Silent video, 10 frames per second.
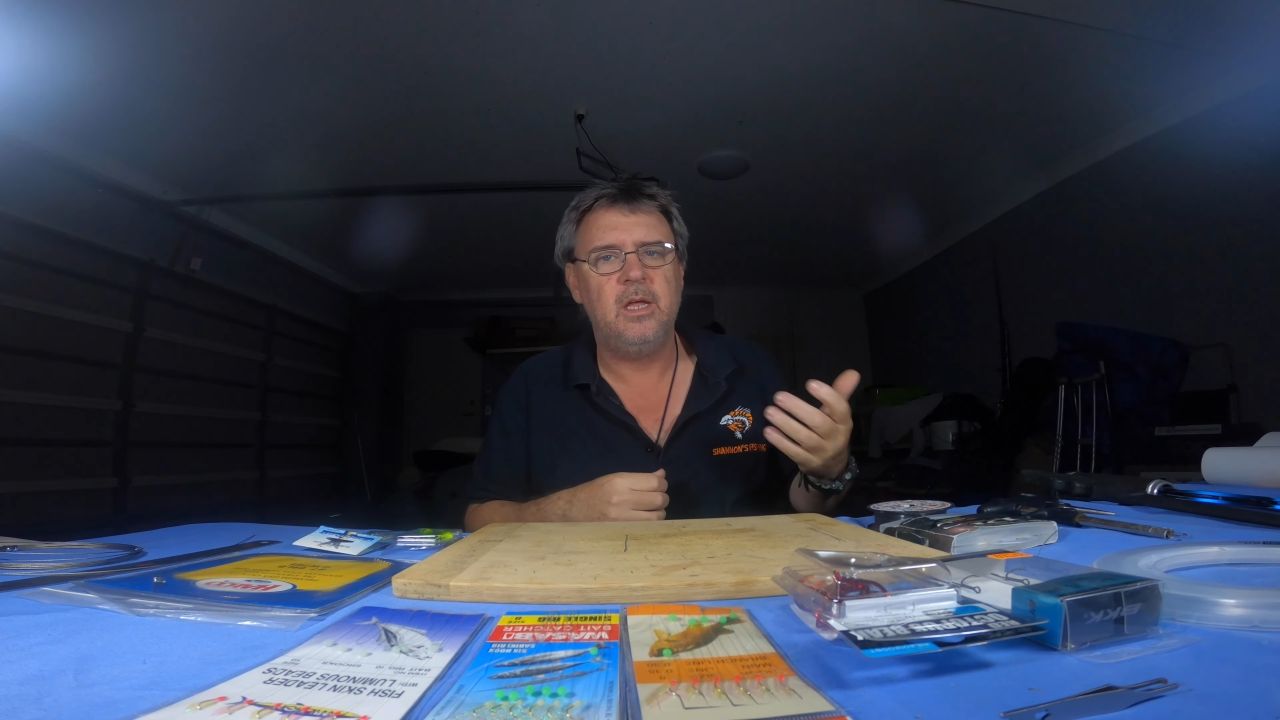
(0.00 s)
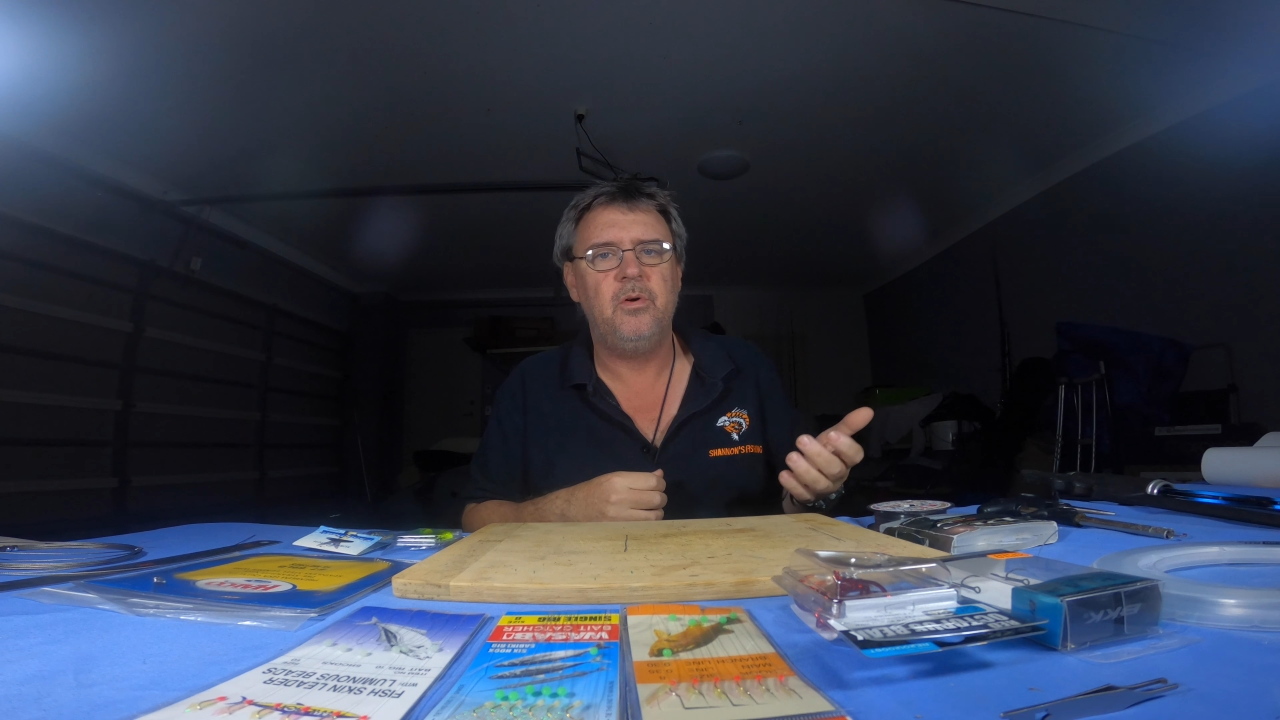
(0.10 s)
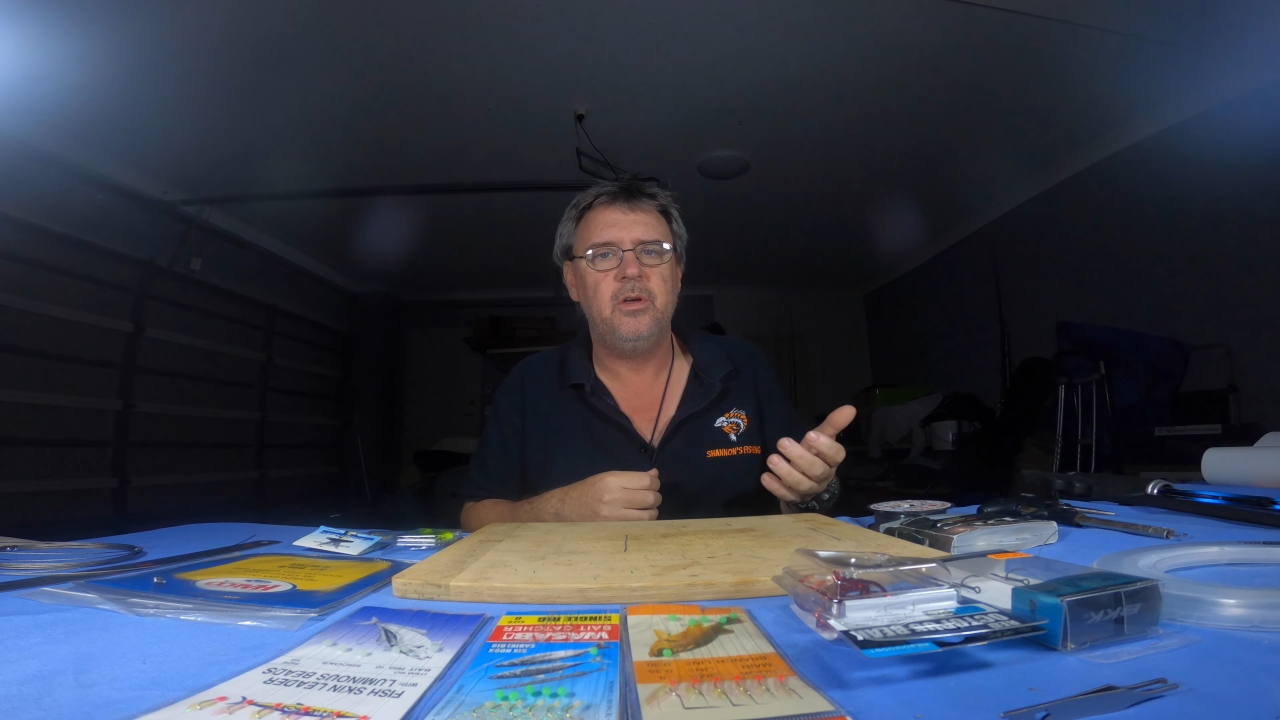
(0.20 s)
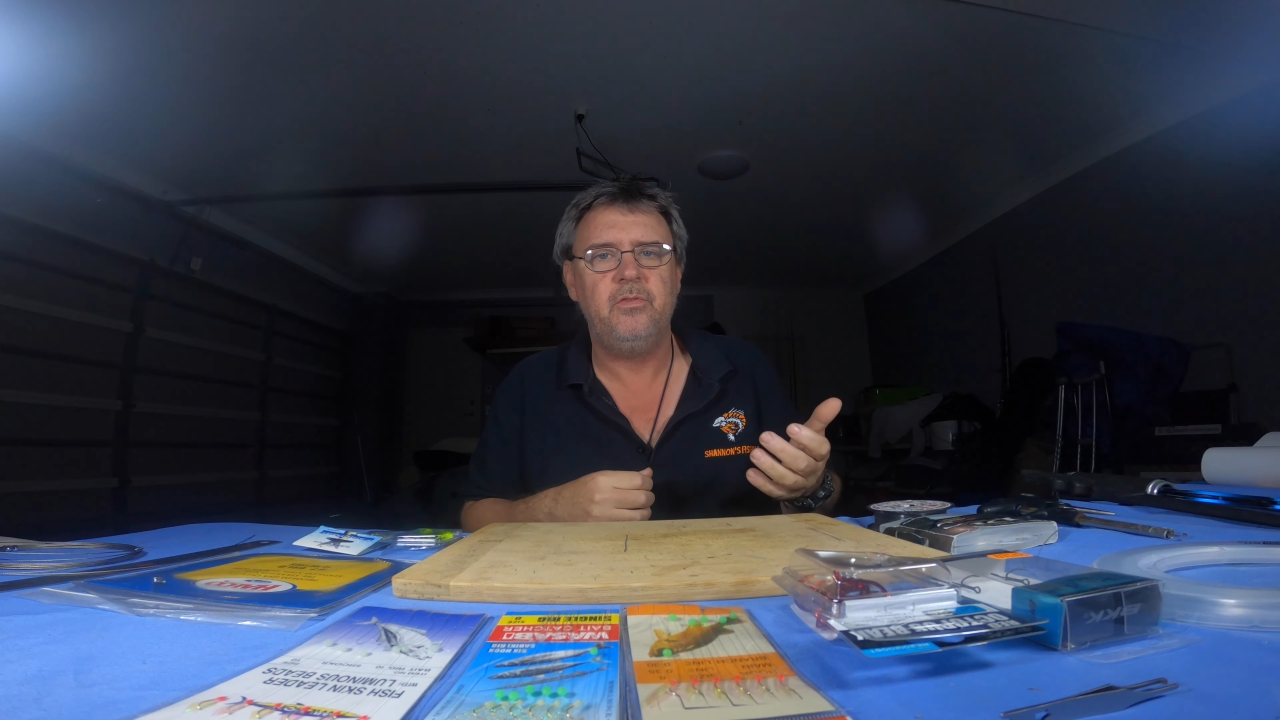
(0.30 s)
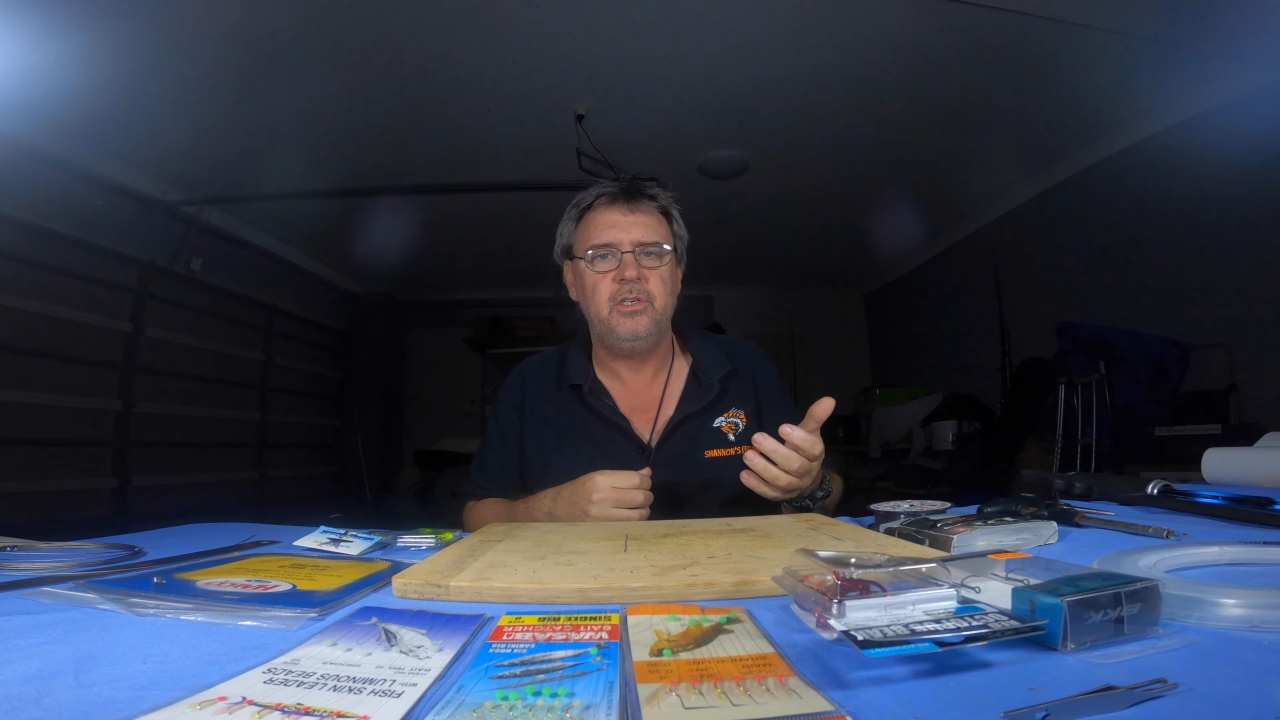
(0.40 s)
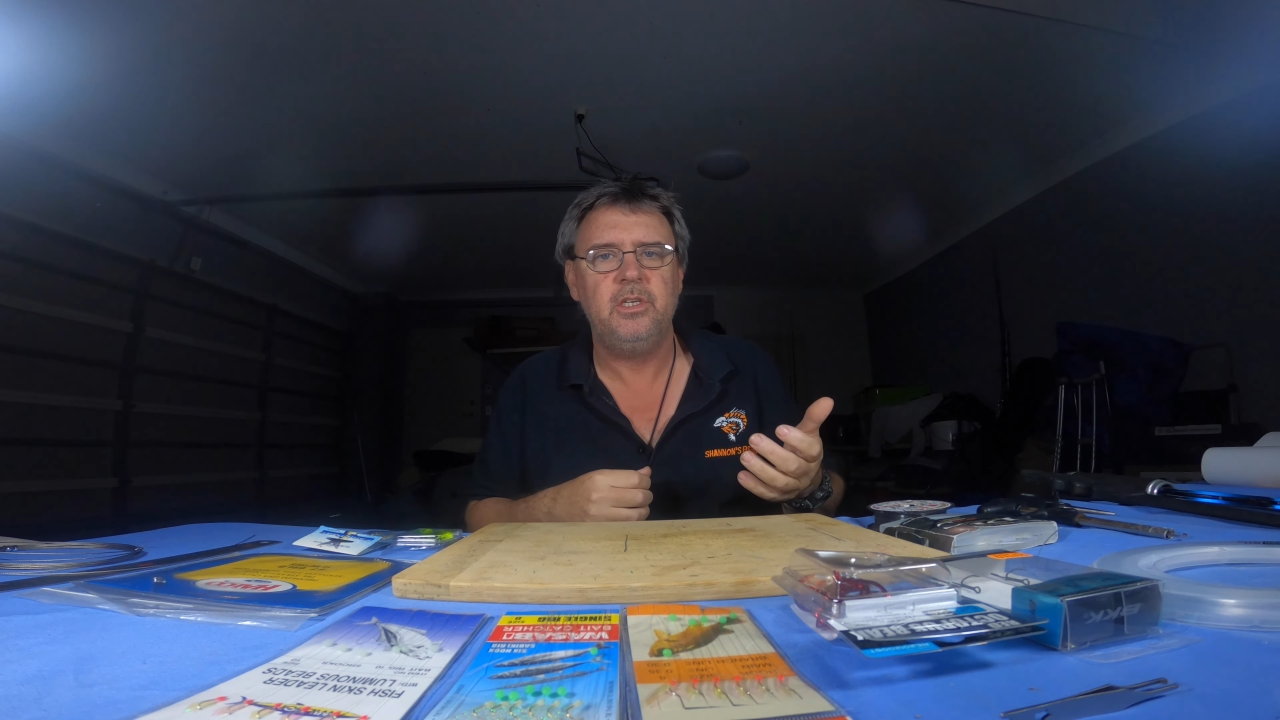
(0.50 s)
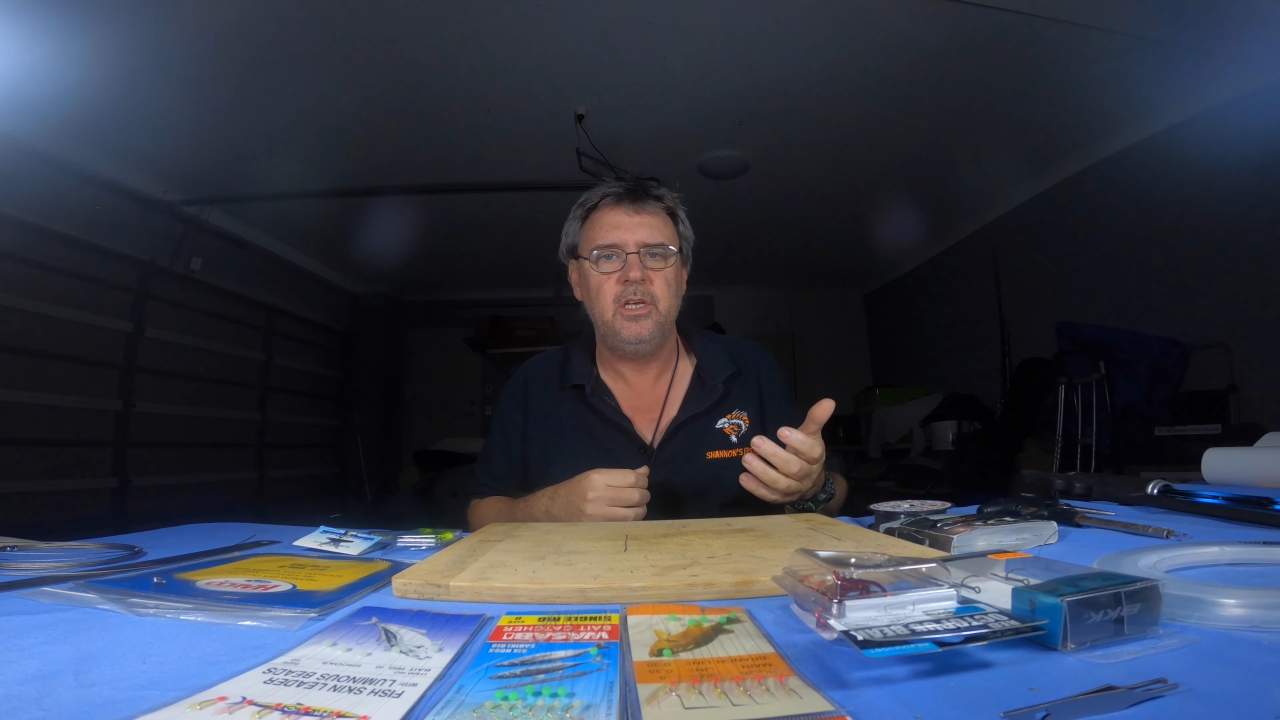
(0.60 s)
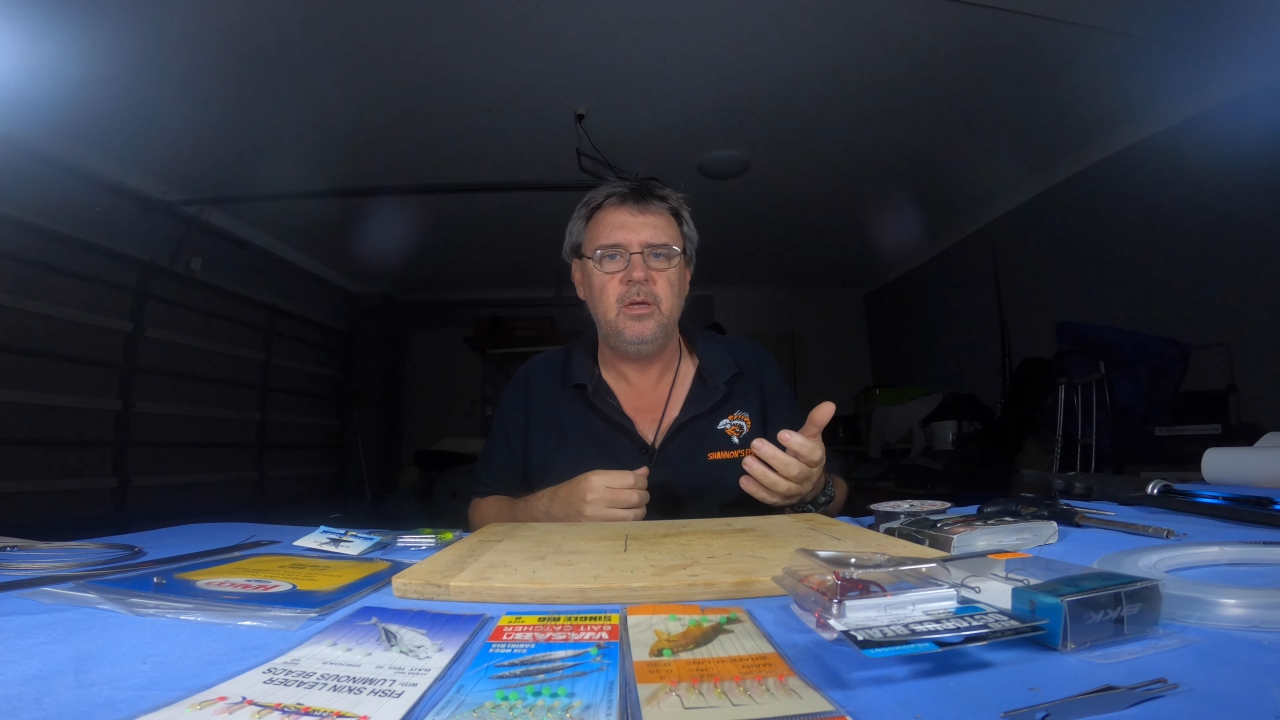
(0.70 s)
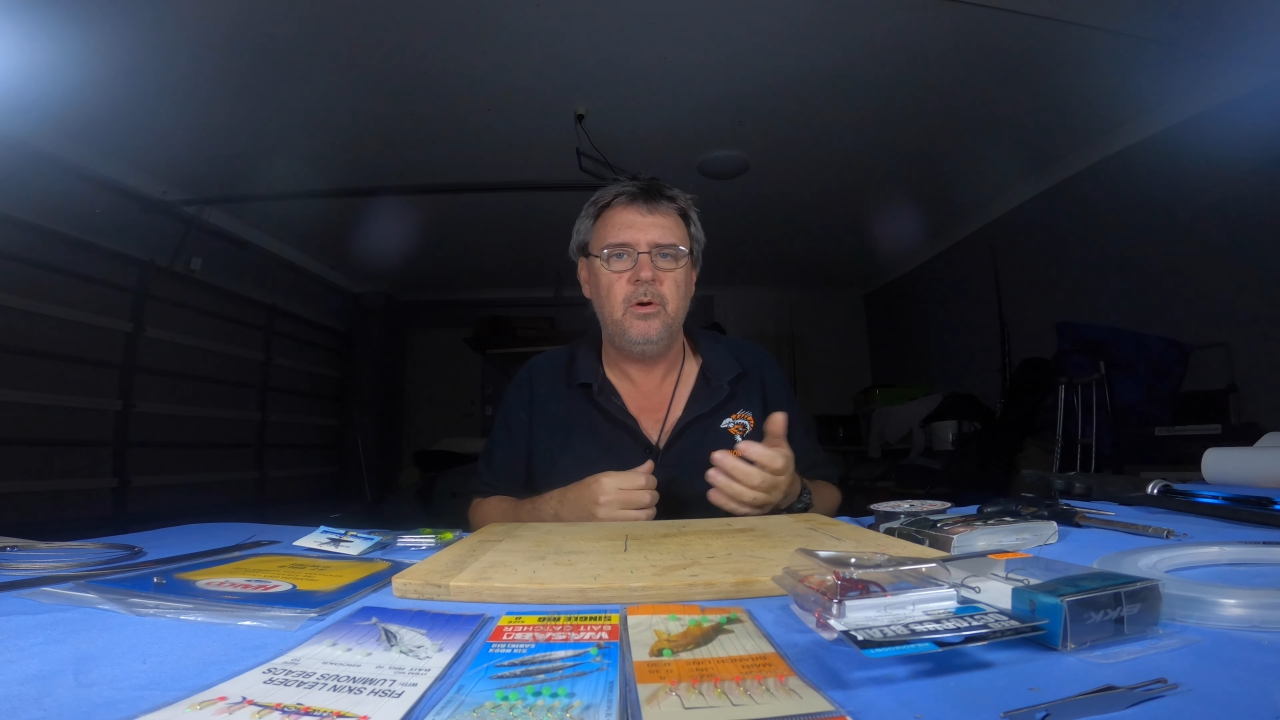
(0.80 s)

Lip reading: my fishing gear,